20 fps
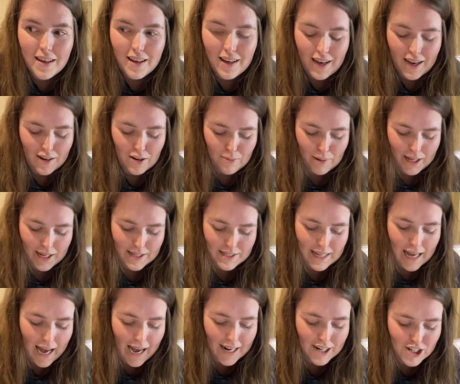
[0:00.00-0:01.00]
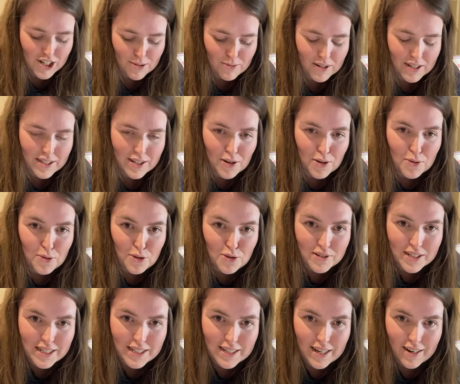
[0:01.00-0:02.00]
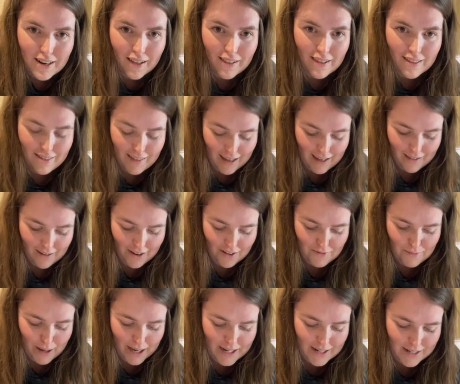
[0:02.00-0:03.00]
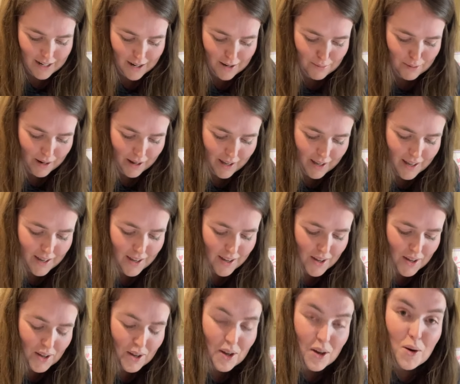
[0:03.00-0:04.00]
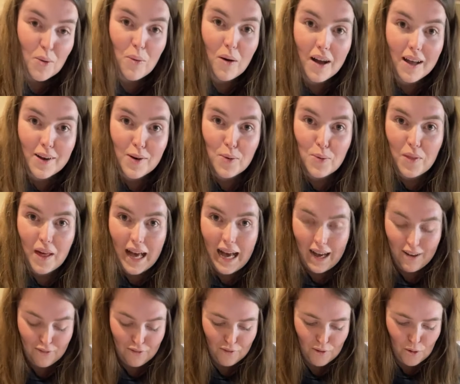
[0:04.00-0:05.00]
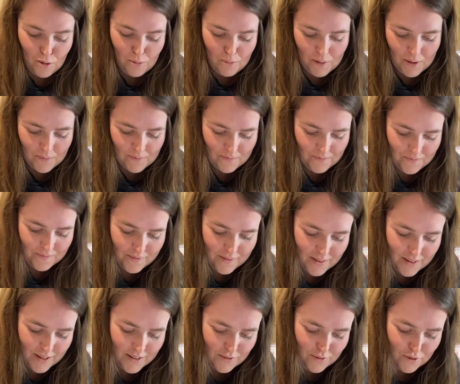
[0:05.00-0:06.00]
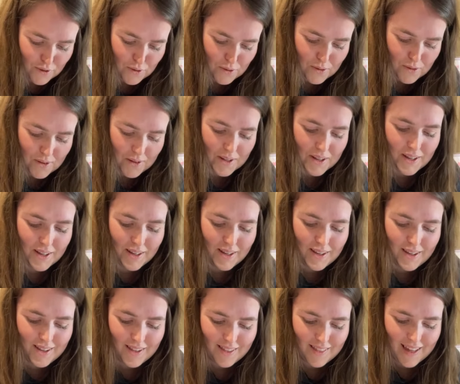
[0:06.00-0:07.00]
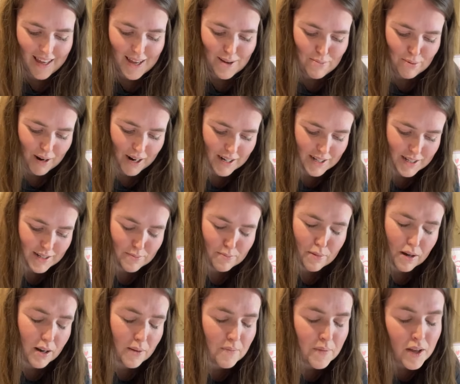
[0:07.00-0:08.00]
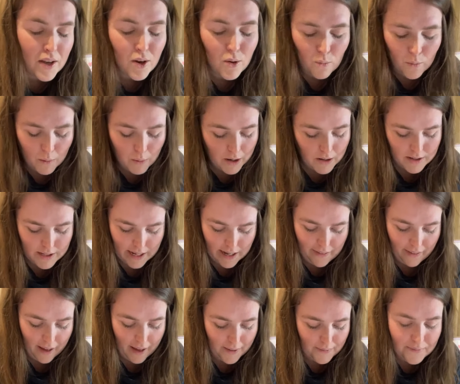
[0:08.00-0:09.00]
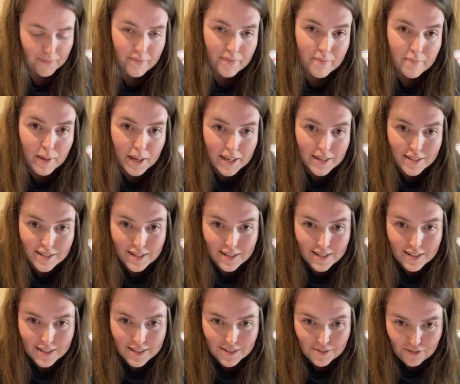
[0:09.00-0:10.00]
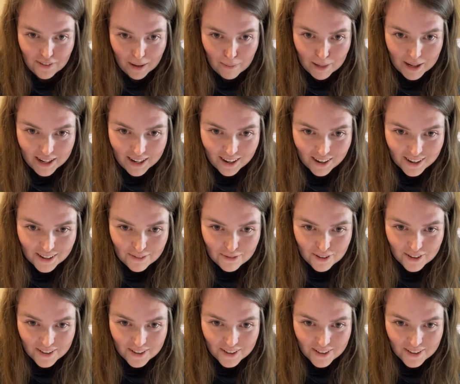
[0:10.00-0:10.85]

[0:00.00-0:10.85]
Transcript: hang on a minute, is that actually what it's called, or is this another thing that I've made up, like what I call the hat form for the heat press? But we won't say that because this is a family live.